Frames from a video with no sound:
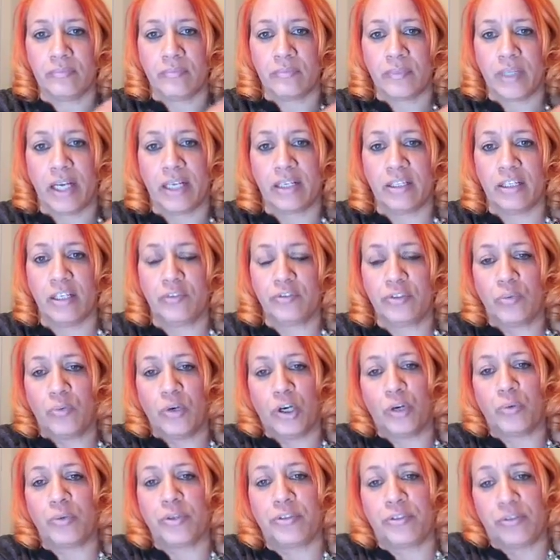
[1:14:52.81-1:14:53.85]
I'd love to
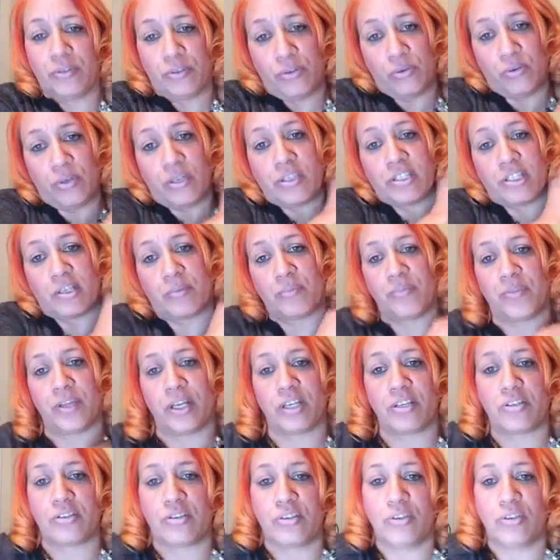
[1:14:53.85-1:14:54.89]
work with you on some
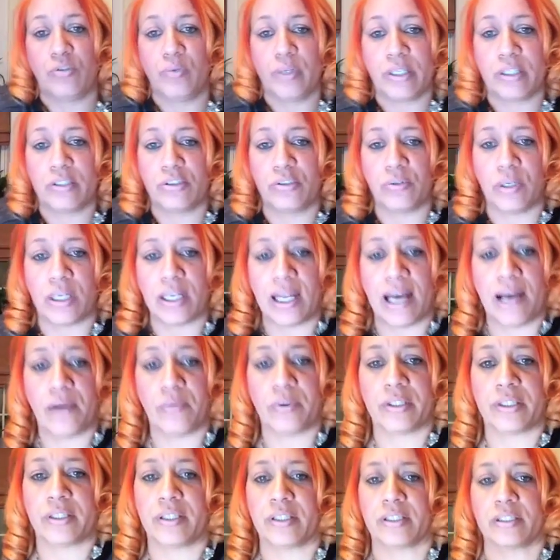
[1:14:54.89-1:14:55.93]
things too. We can do a lot
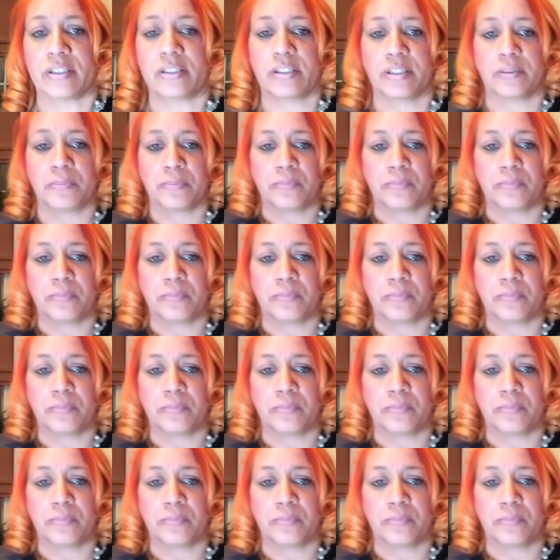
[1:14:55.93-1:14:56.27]
with this.